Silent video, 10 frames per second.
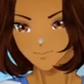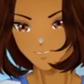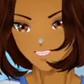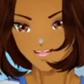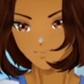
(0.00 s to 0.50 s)

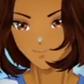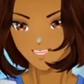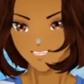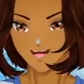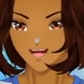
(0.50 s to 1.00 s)
I do that.
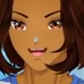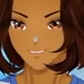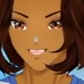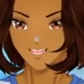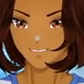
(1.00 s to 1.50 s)
I
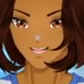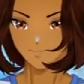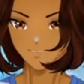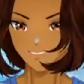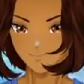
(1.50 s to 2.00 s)
second that.
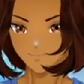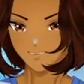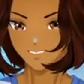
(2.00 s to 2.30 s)
Yes.